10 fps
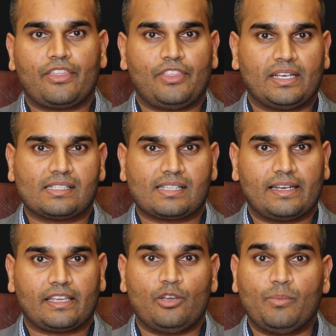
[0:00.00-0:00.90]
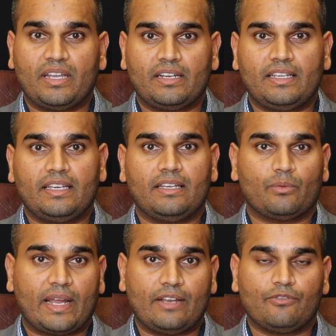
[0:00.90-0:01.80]
Things like humidity,
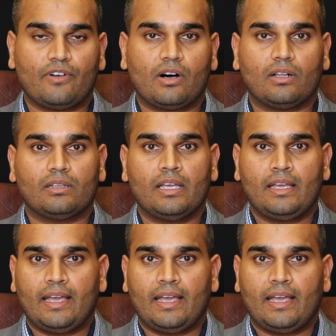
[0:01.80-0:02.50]
rainfall,